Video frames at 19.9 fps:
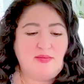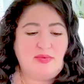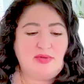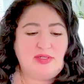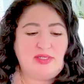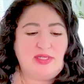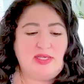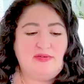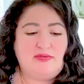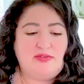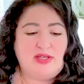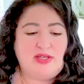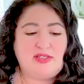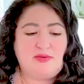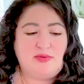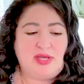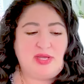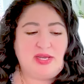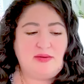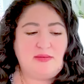belief
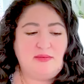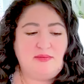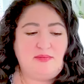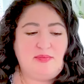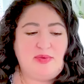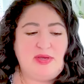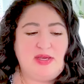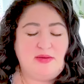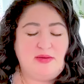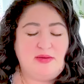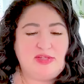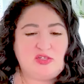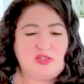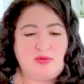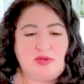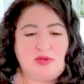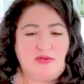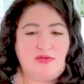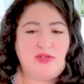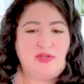that's like being
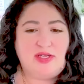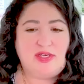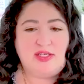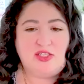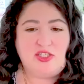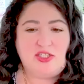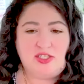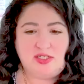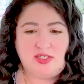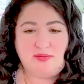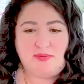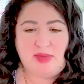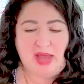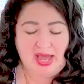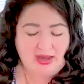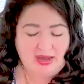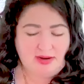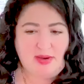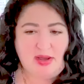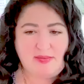miserable and feeling
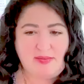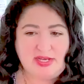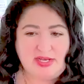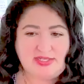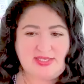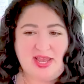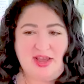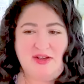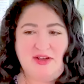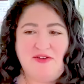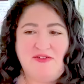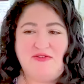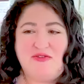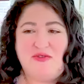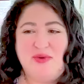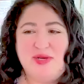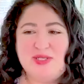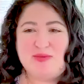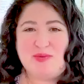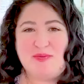bad about myself
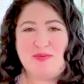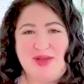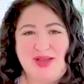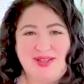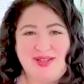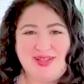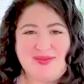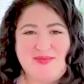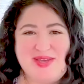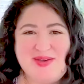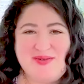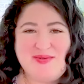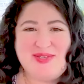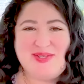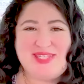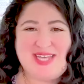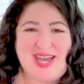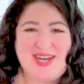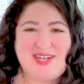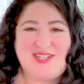was propelling me
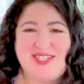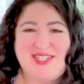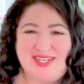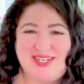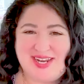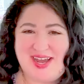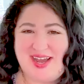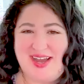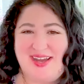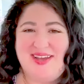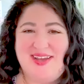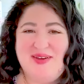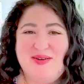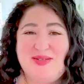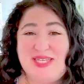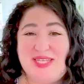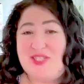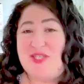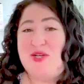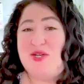was actually
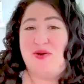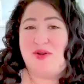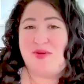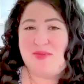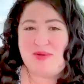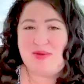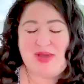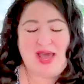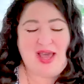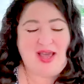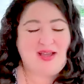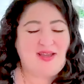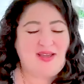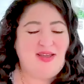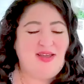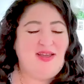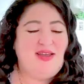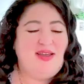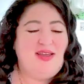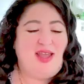holding me back.
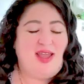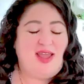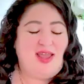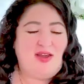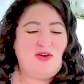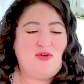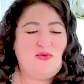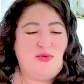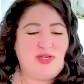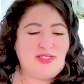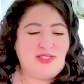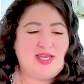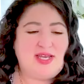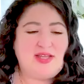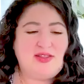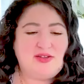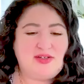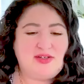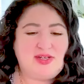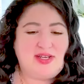Mm-hmm. And once
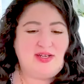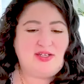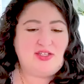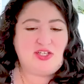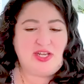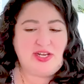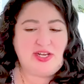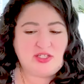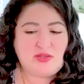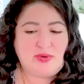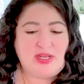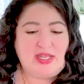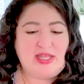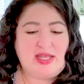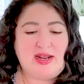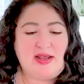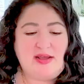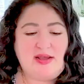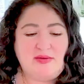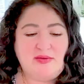I learned how to change the way
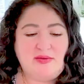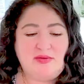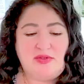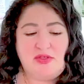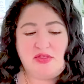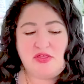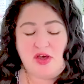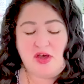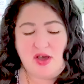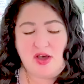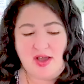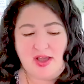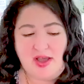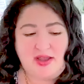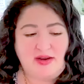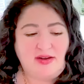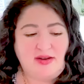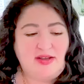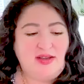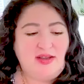that I
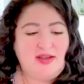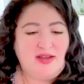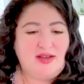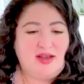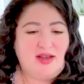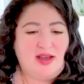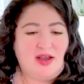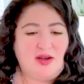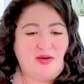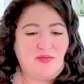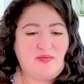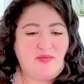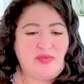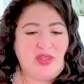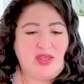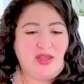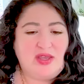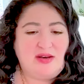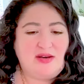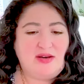thought,
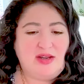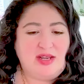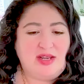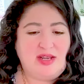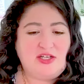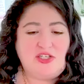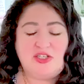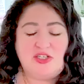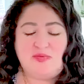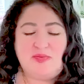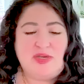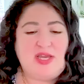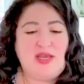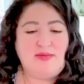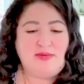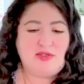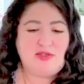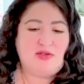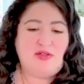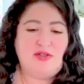it just
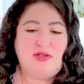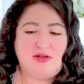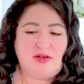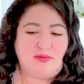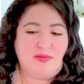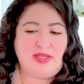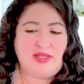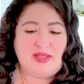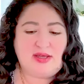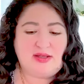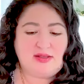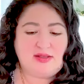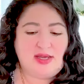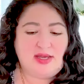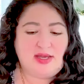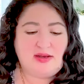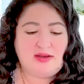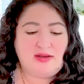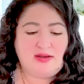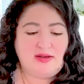became so clear to me that
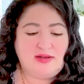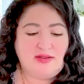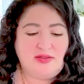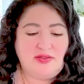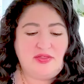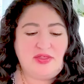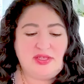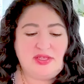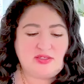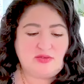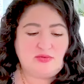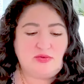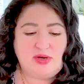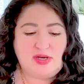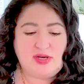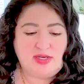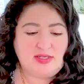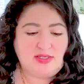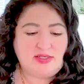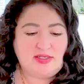like, this
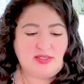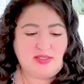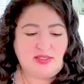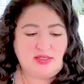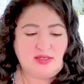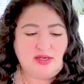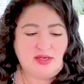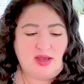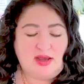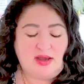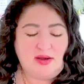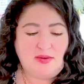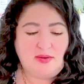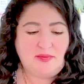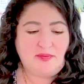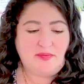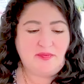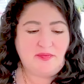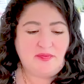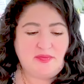was
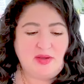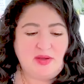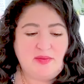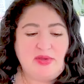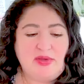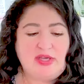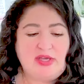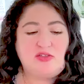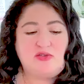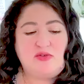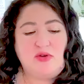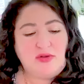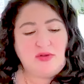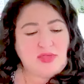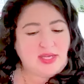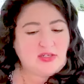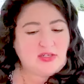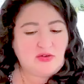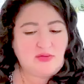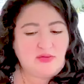the biggest
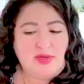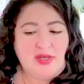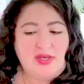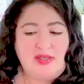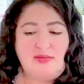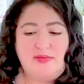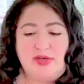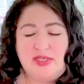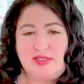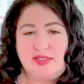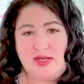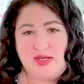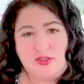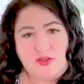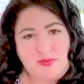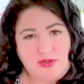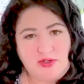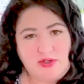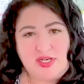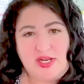growth edge for me, the biggest
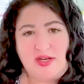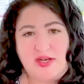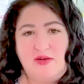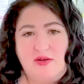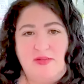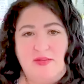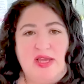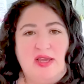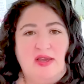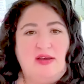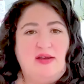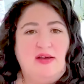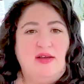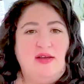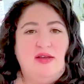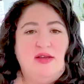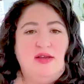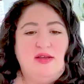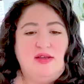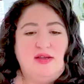contribution I could make.
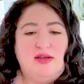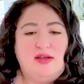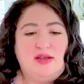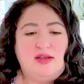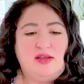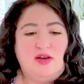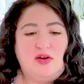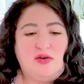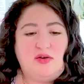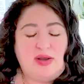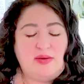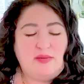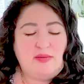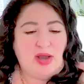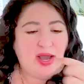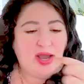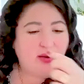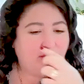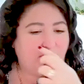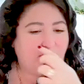You know,
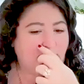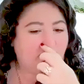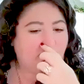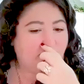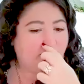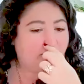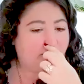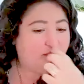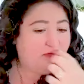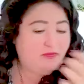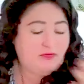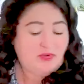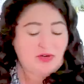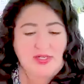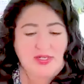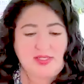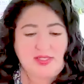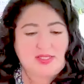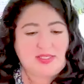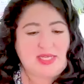I was
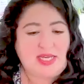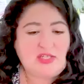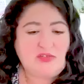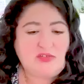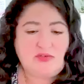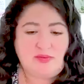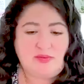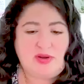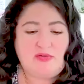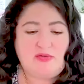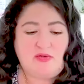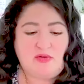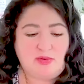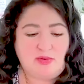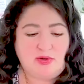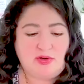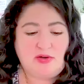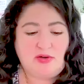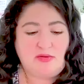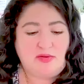very successful in my
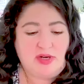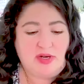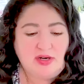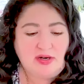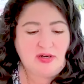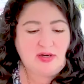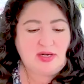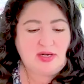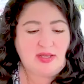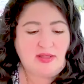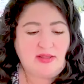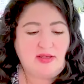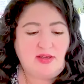former career. And I